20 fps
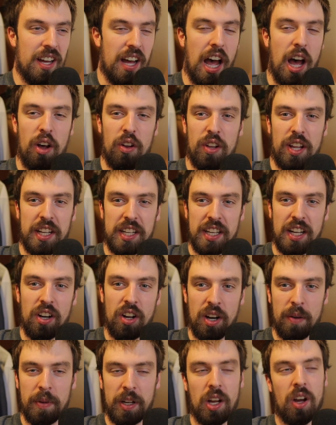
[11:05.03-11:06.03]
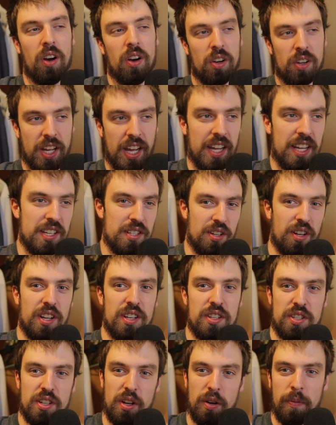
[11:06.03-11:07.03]
I'll like get on. I'm like, oh, okay, he's
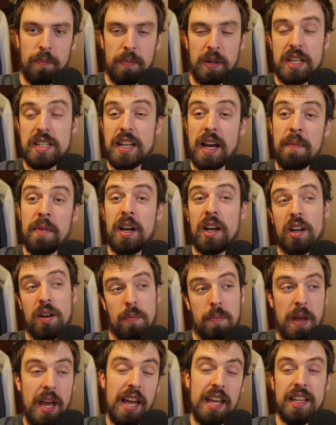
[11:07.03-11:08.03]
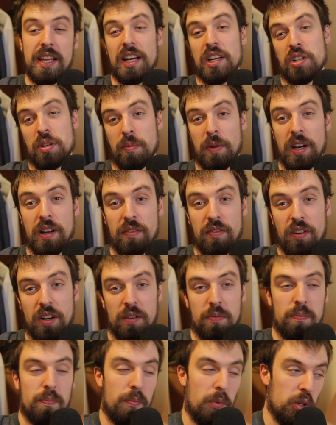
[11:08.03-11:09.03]
on. So because I'm not going to pay the extra money
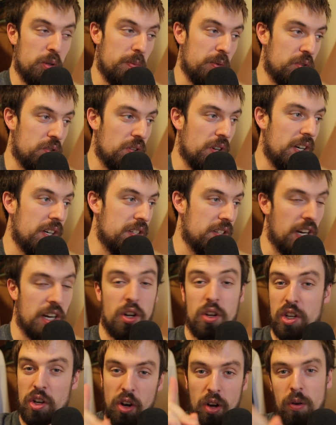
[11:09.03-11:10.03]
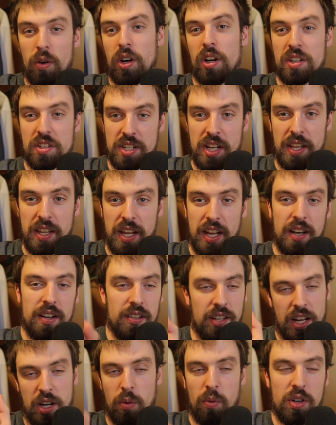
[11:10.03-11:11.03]
for multiple screens. I know you all are going to say that.
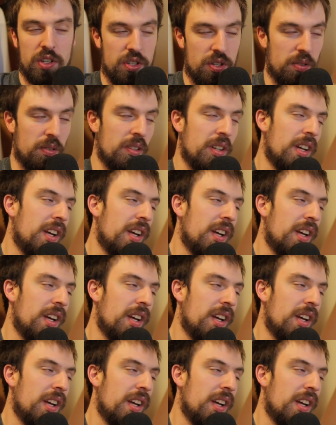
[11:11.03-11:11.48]
I don't want to.